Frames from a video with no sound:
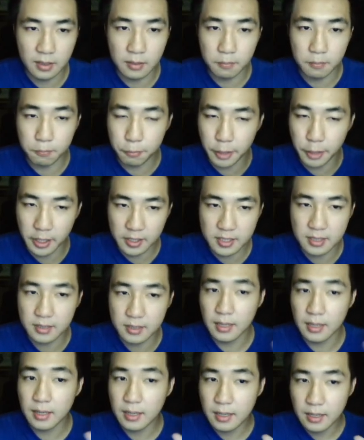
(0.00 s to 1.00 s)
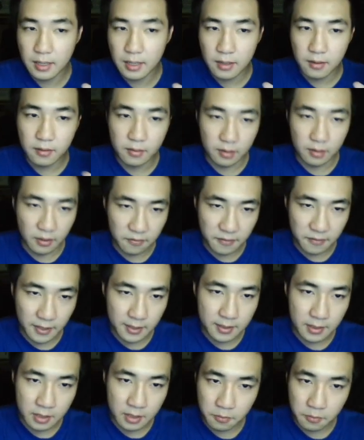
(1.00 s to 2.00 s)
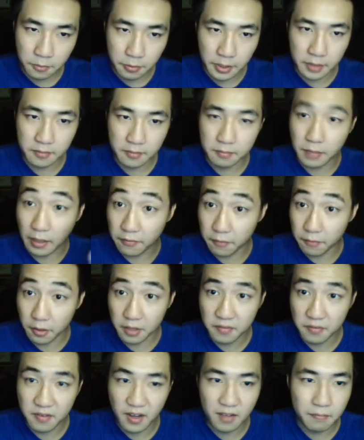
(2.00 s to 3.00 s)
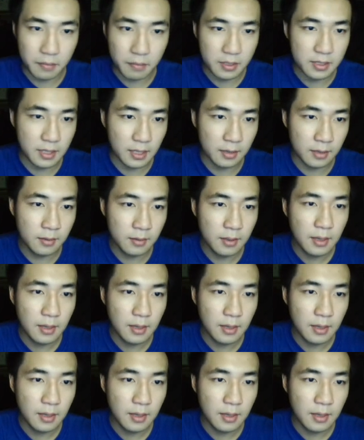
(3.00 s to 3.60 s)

He breaks defense and spirit by 45%,